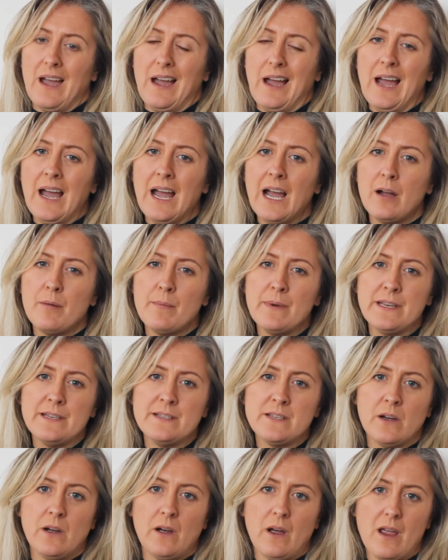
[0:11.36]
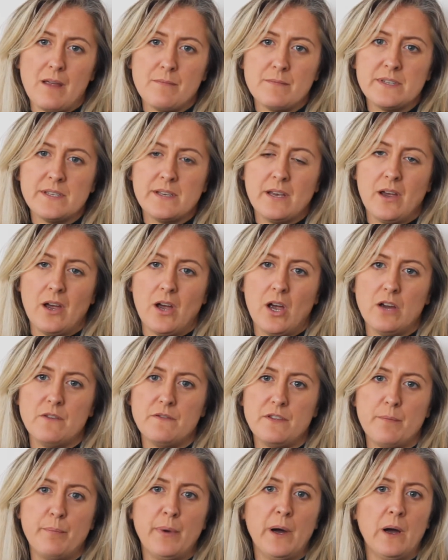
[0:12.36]
How many times
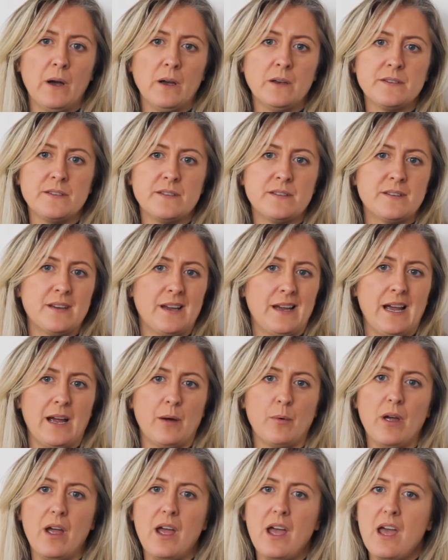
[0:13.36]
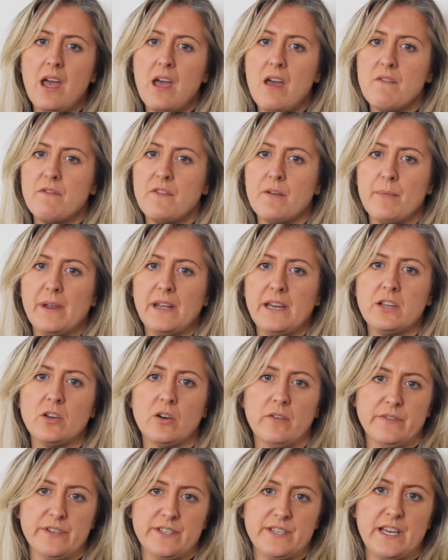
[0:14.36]
over the past however many
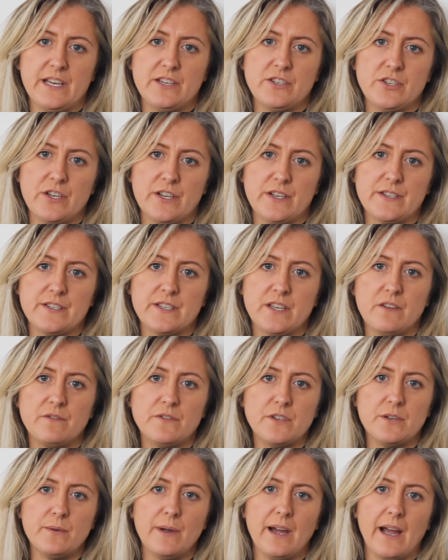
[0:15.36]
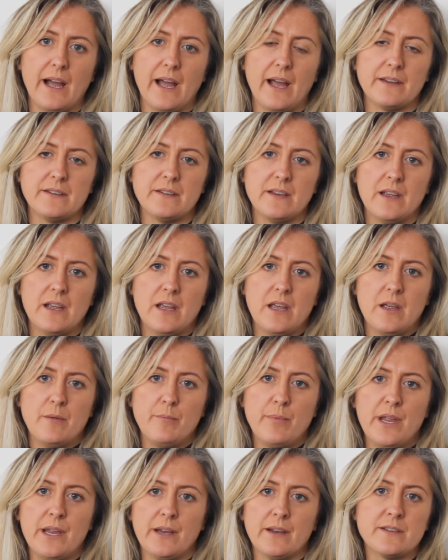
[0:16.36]
conversations have you had
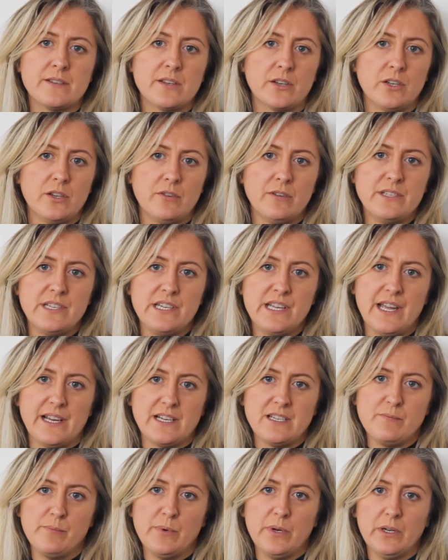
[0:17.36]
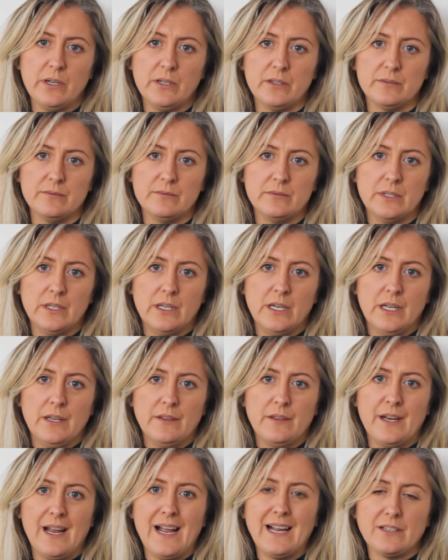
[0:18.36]
being a security expert
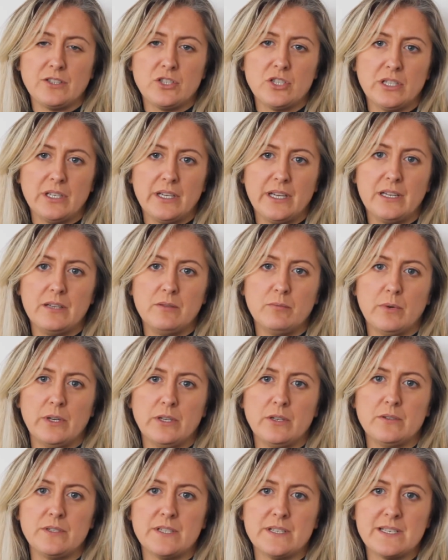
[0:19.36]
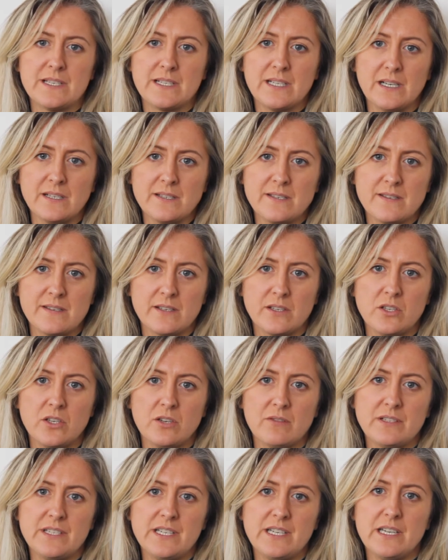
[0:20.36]
that actually when you discuss
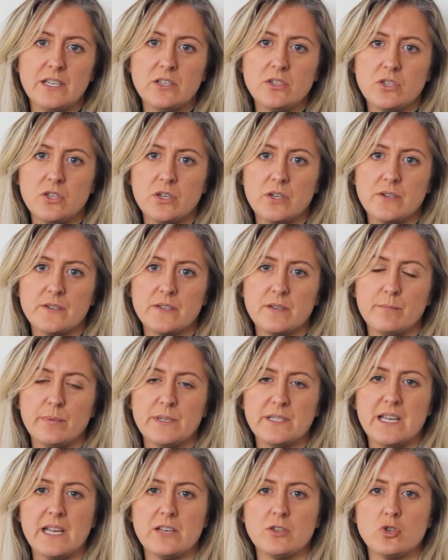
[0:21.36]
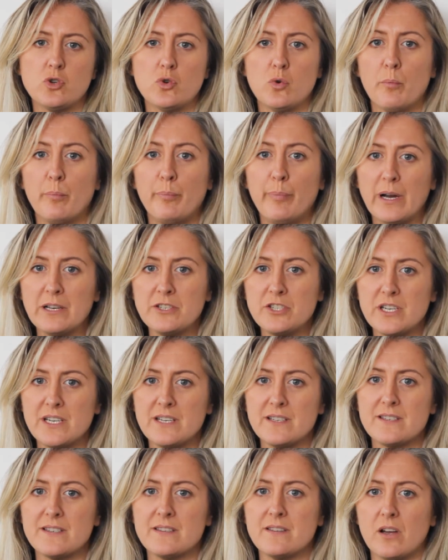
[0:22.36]
security issues and potential
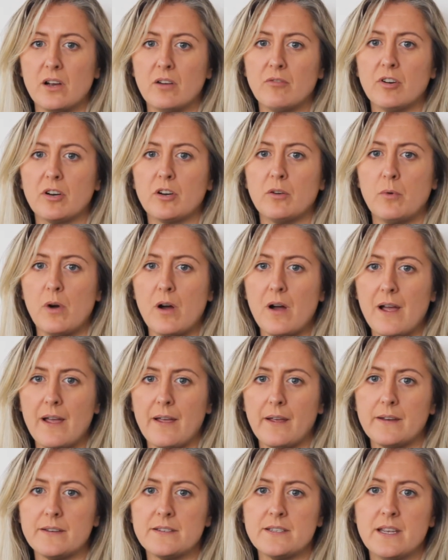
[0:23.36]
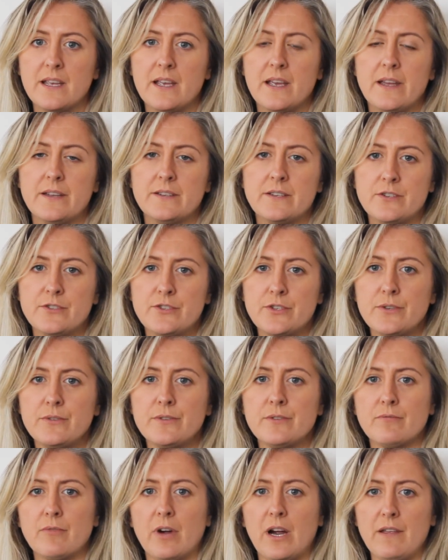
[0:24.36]
budgets that are required to
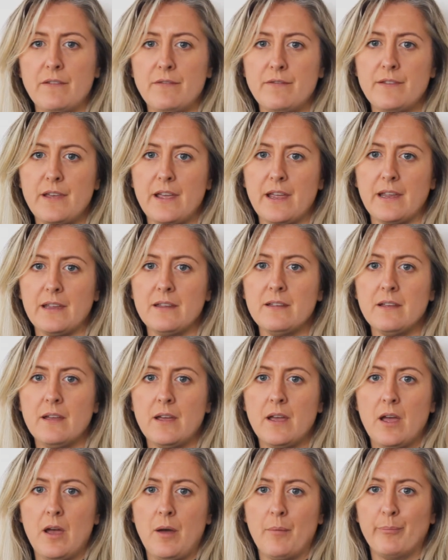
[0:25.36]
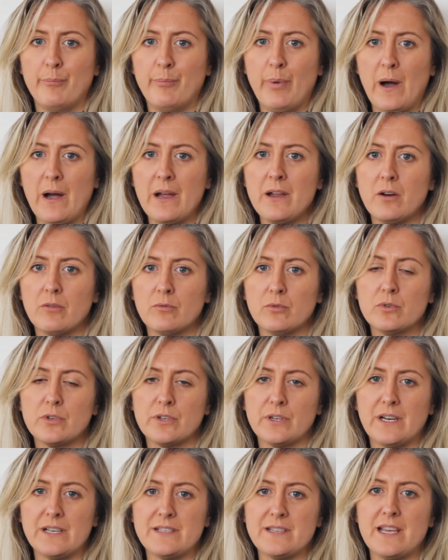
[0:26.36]
do the right thing by our
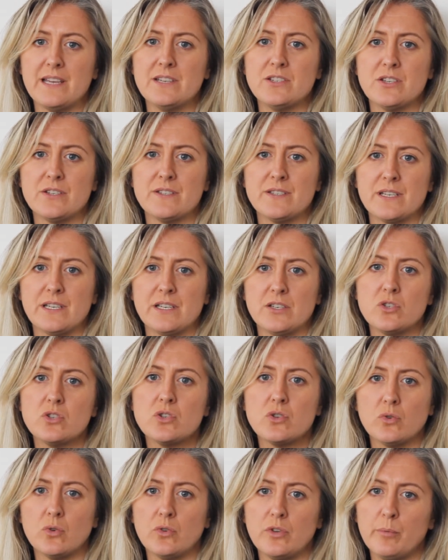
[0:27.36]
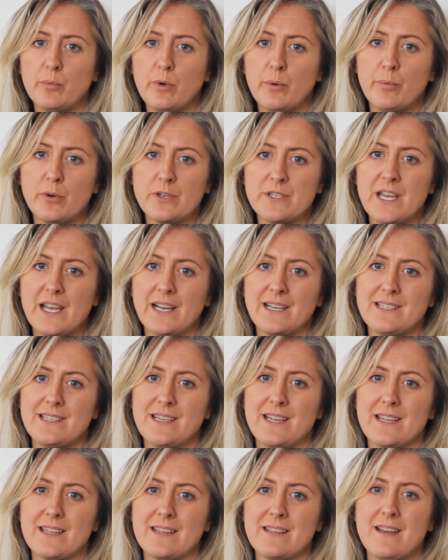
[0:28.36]
organisations and ensure that we're
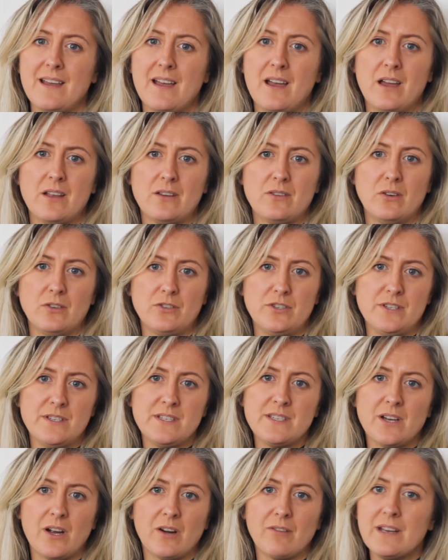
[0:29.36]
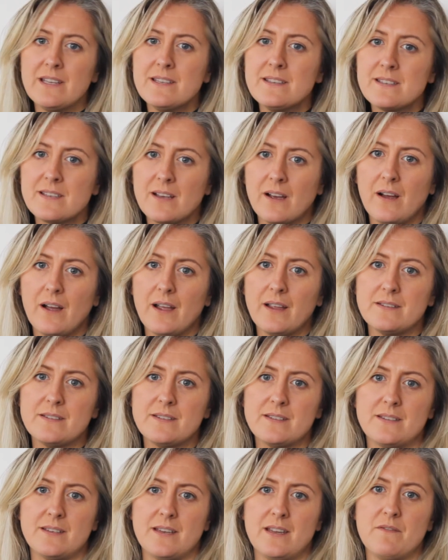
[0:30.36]
protecting not just our inside
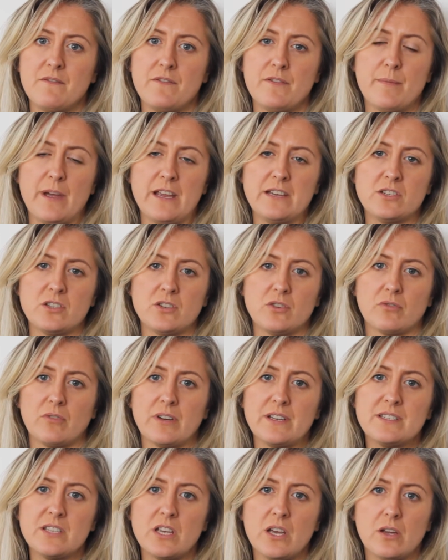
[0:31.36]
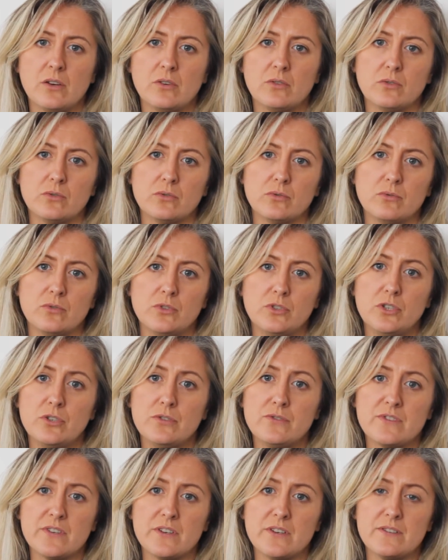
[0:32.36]
information or internal
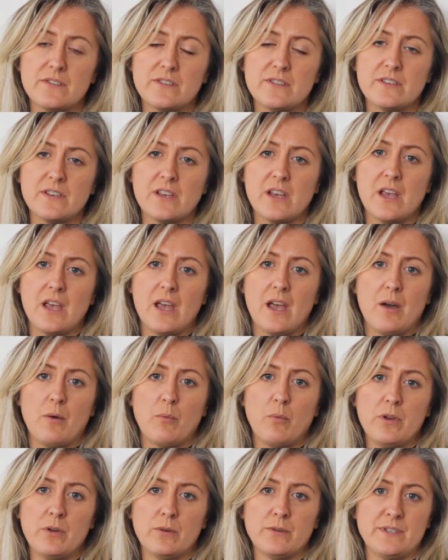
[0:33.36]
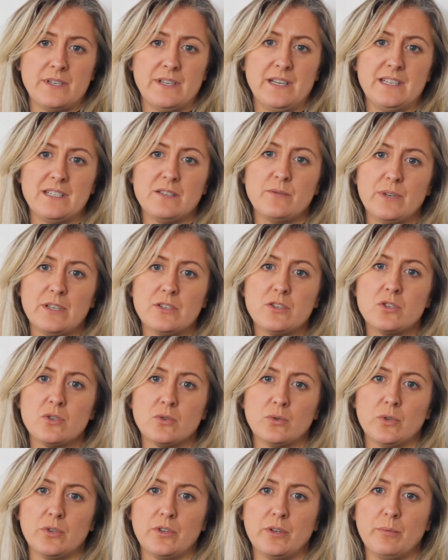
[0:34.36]
users, we also need to
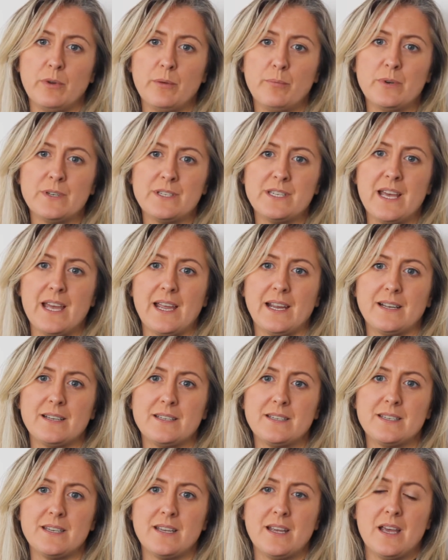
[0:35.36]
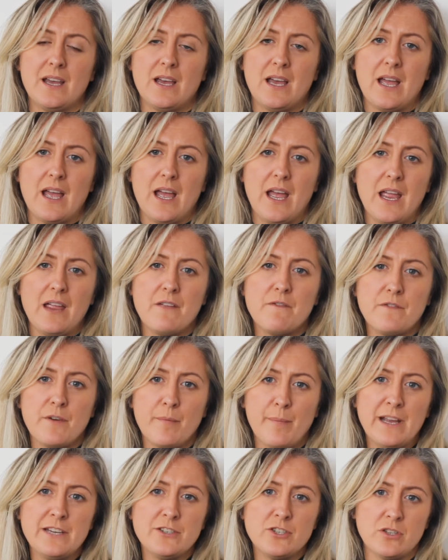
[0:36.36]
ensure that we protect
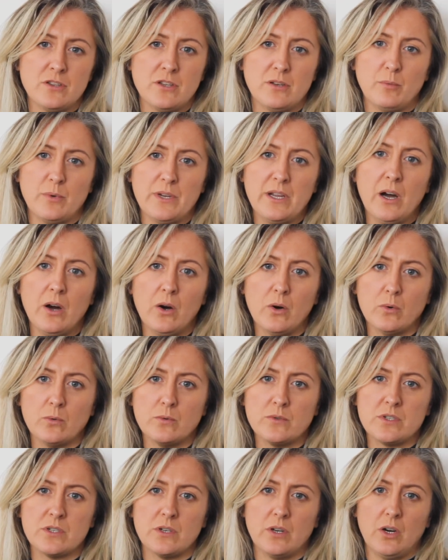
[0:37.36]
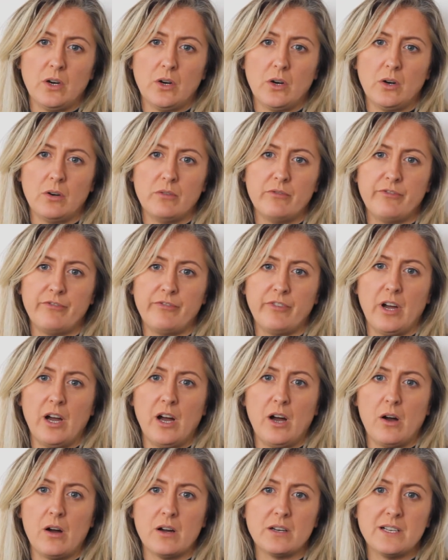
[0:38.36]
information that we hold of
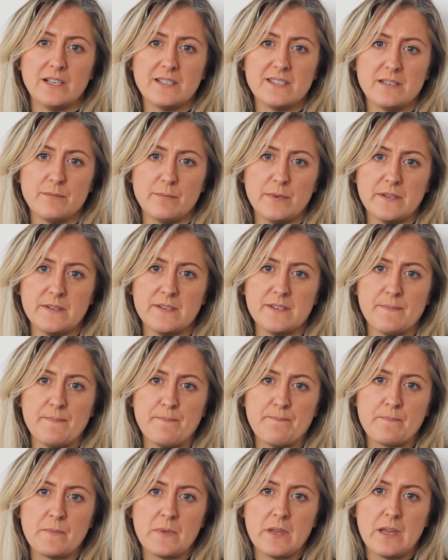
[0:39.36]
our customers.